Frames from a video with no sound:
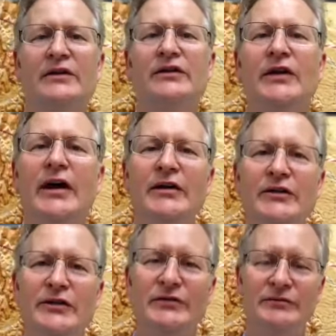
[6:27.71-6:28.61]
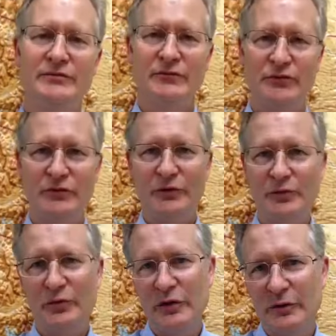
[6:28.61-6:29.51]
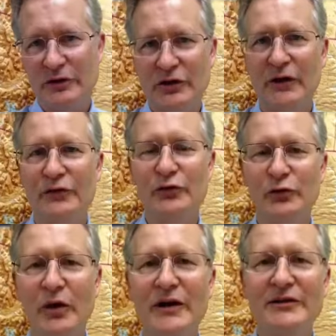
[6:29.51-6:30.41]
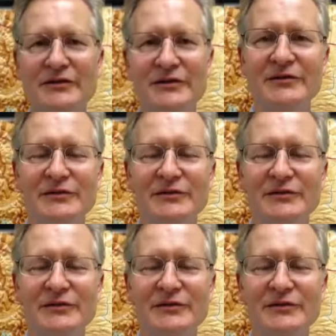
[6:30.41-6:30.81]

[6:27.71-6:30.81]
Science would pretty much offer one